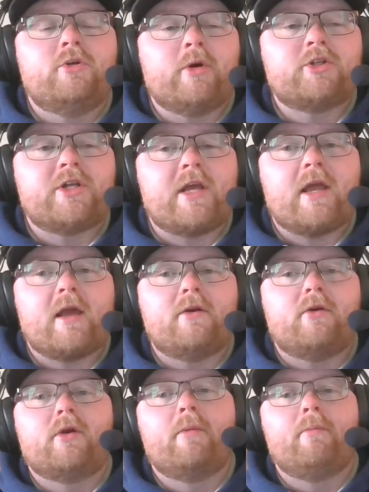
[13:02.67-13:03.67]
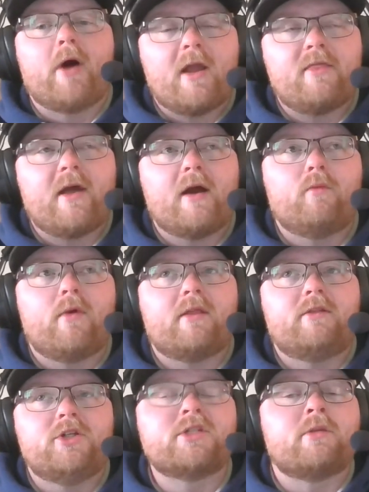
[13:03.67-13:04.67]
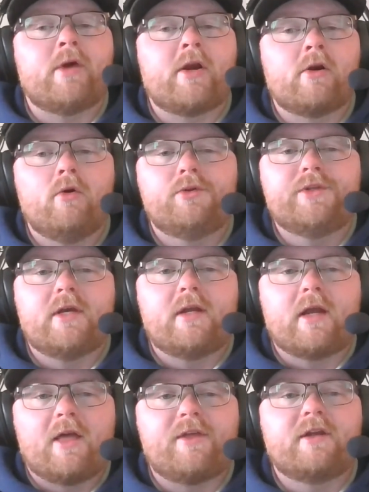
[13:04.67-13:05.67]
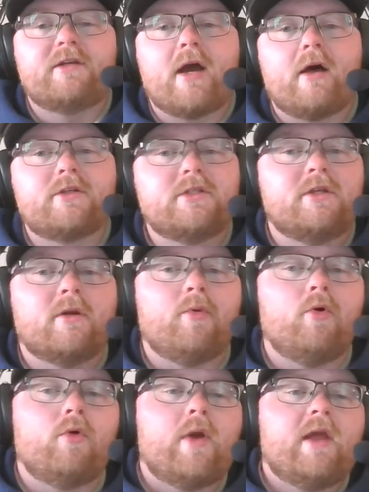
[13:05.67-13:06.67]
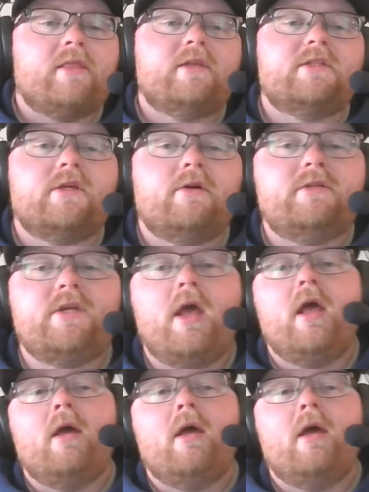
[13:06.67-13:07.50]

much to handle. Combine that with just the better goaltending, I think Dallas is going to pull away in this series.